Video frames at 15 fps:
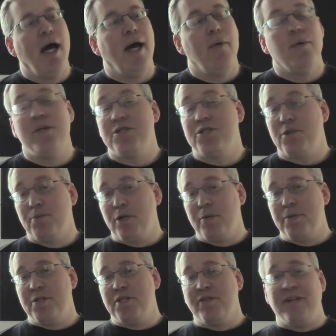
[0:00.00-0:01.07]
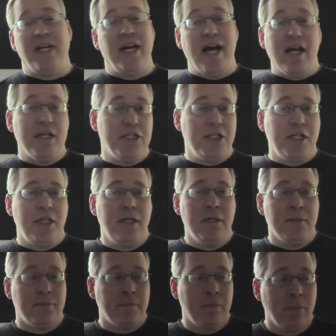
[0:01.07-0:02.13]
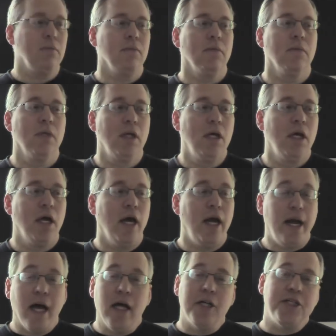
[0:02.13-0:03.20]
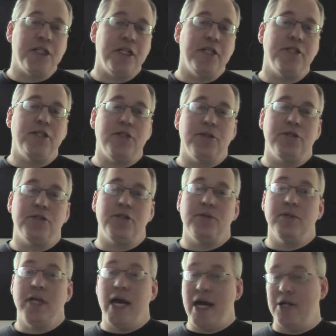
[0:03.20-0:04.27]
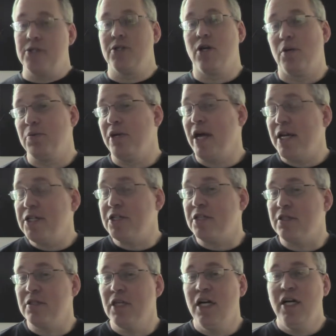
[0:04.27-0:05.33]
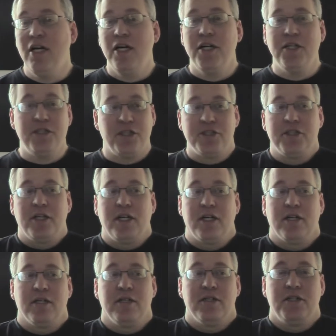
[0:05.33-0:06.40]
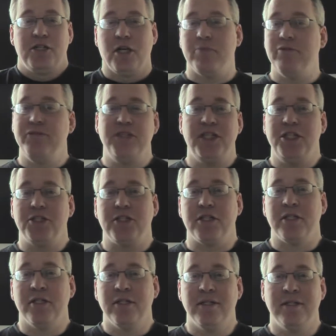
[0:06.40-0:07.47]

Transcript: And what is the purpose of an analogy? An analogy is used to enhance comprehension, just like the job of a teacher.